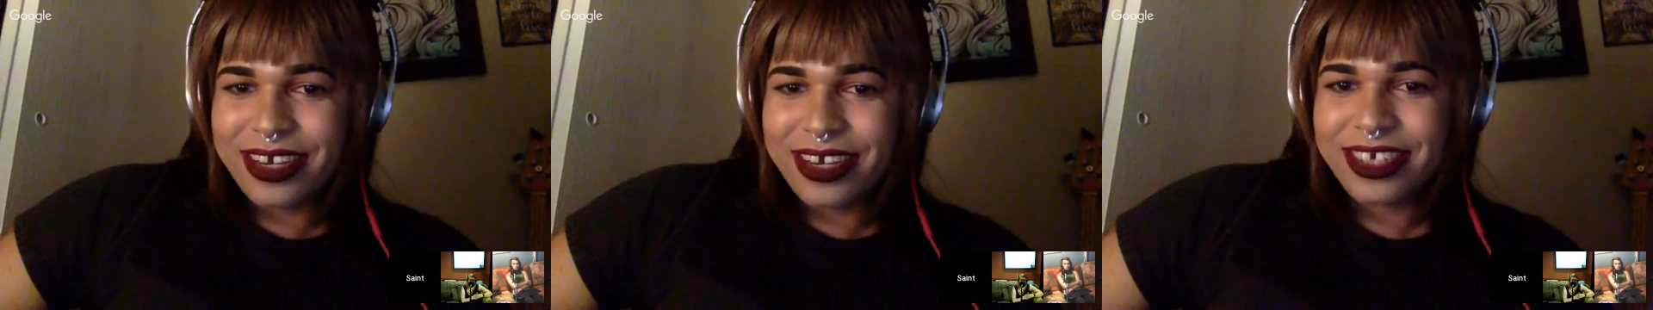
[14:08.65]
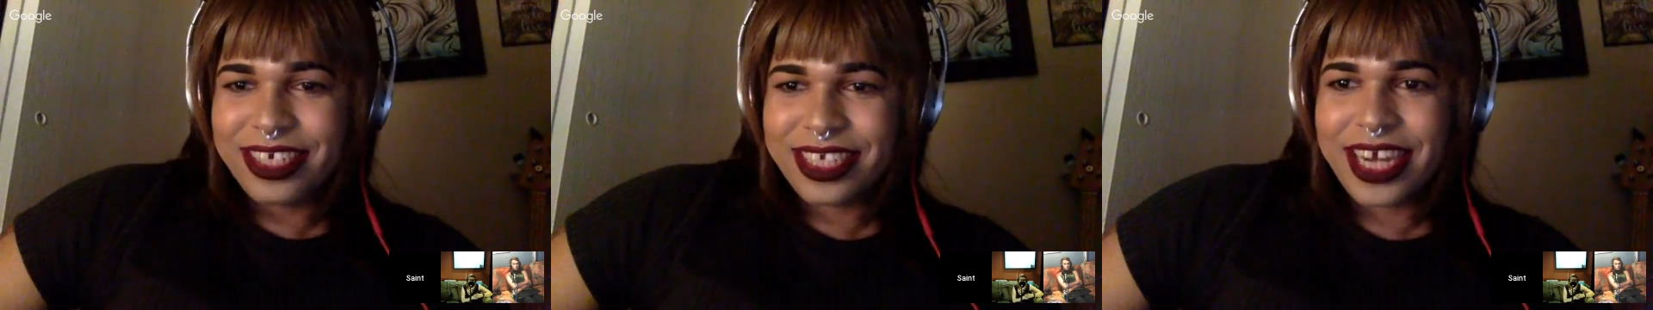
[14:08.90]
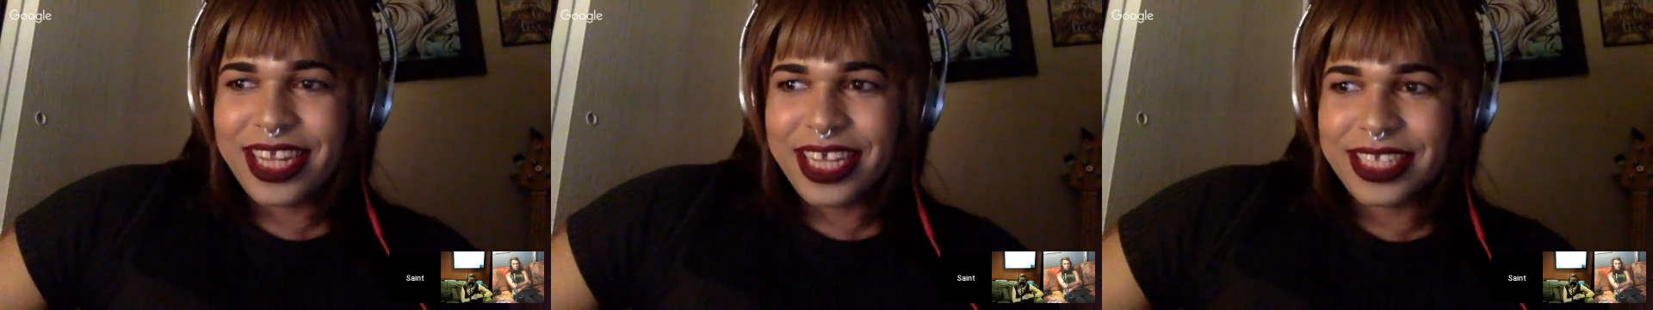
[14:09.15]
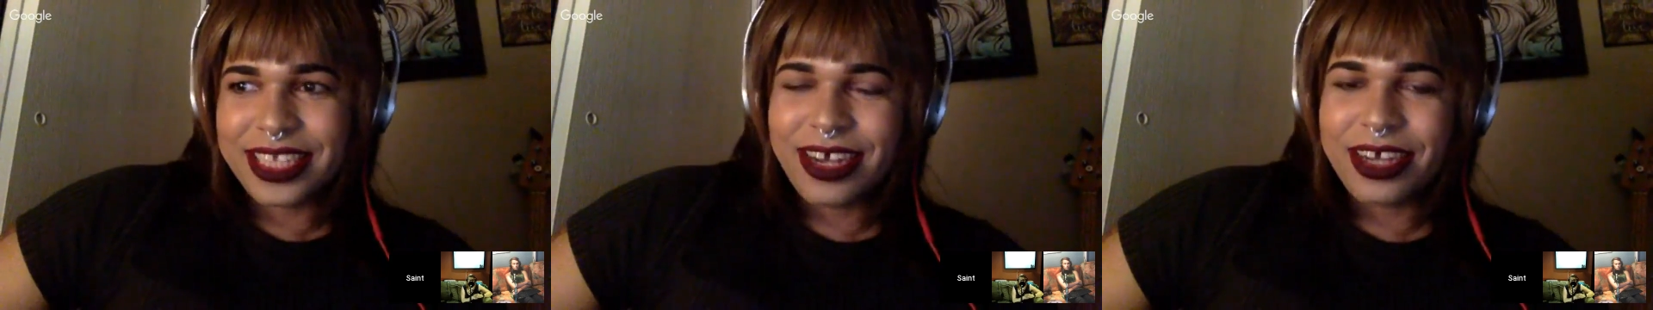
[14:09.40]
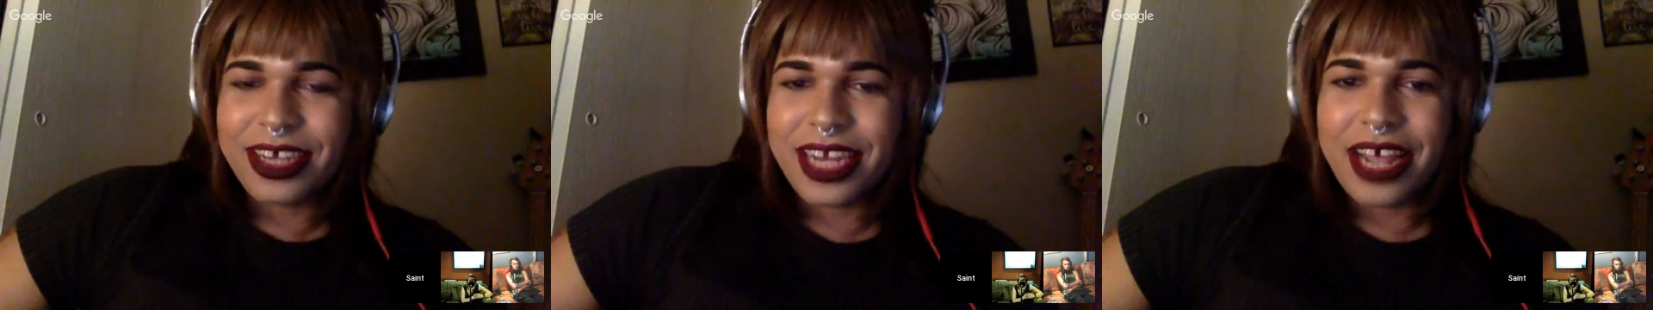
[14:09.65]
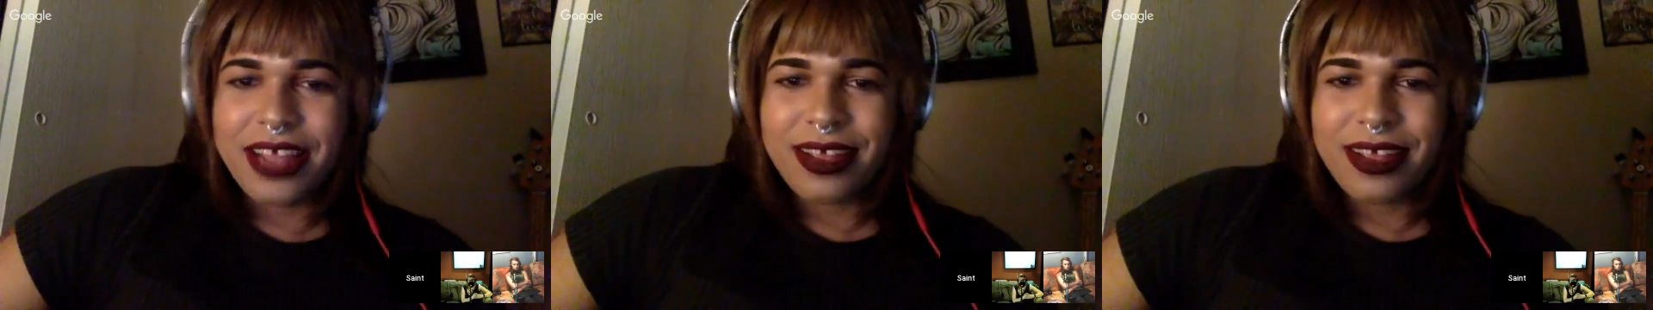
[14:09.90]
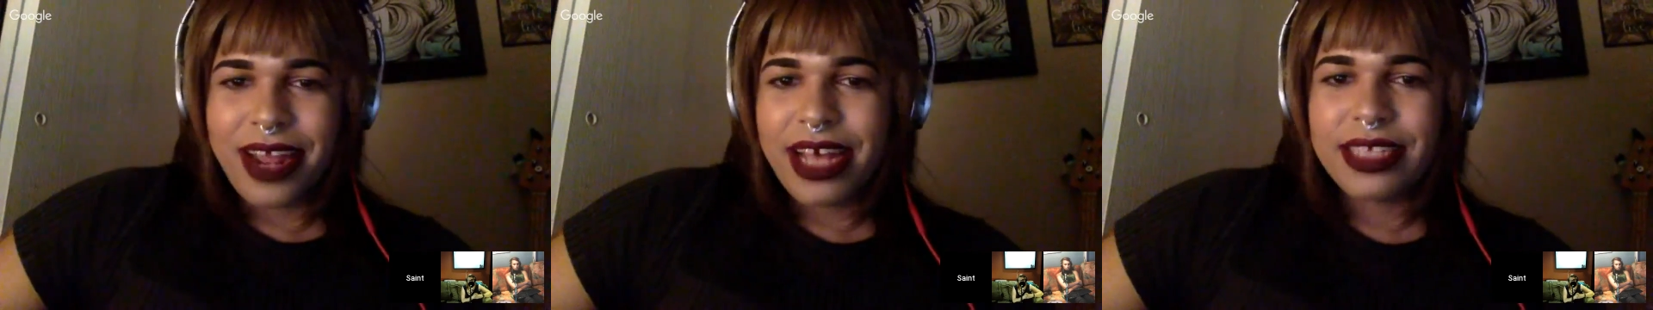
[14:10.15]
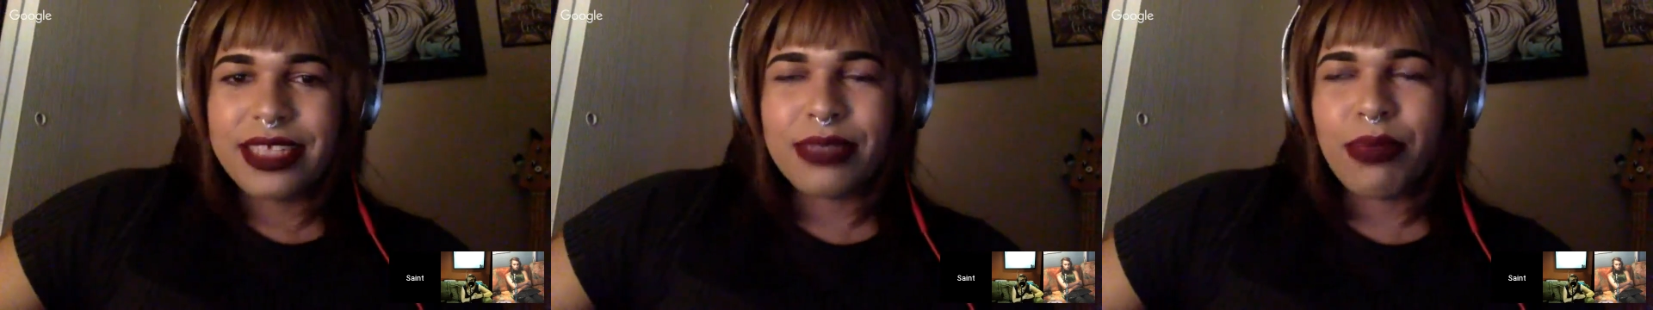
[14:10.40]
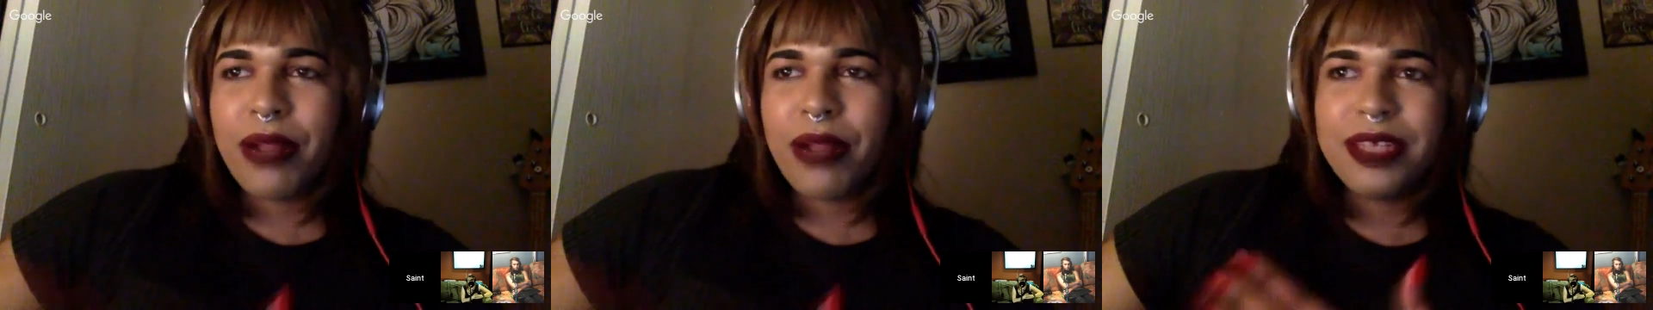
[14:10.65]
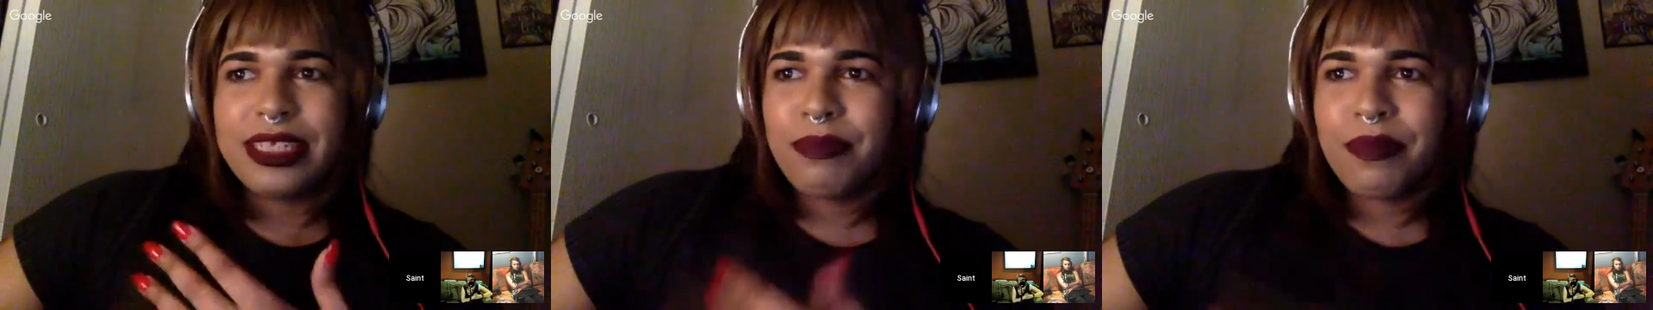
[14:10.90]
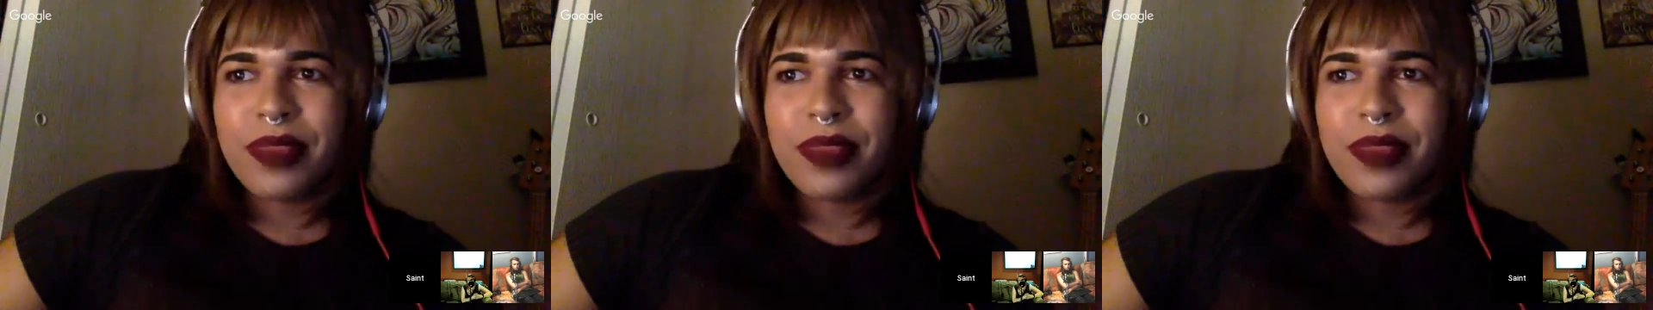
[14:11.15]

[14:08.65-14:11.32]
and they're just kind of like talking out of their ass, probably